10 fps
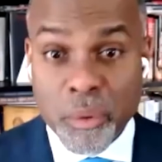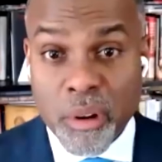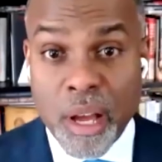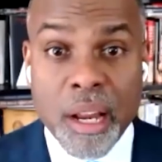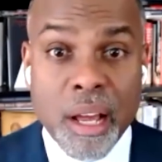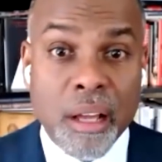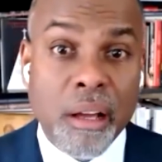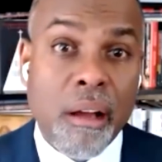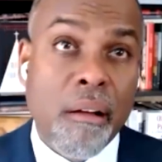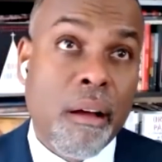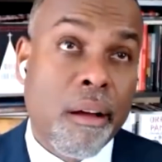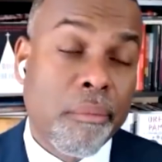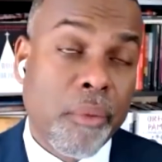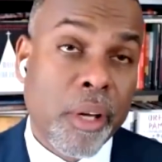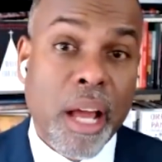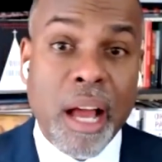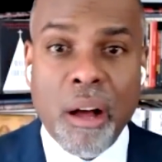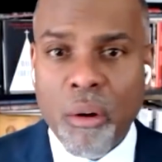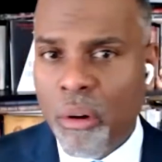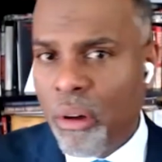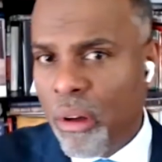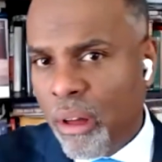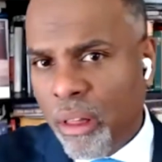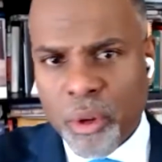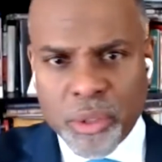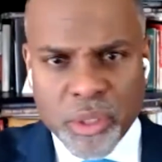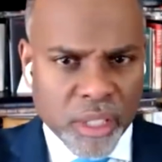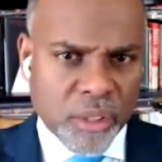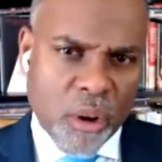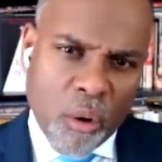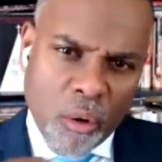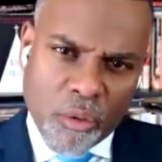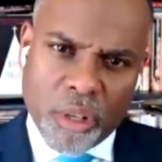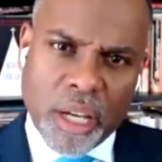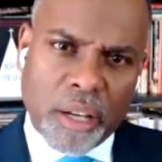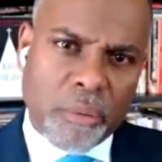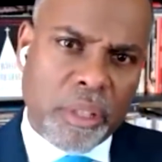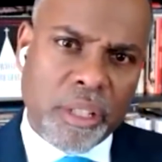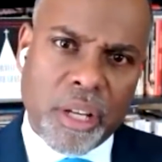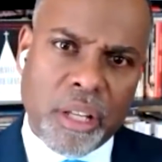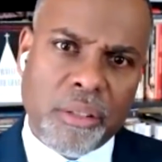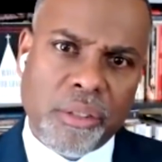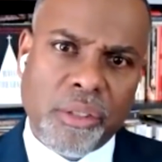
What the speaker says: Democrat, and how those things are overlaid with each other.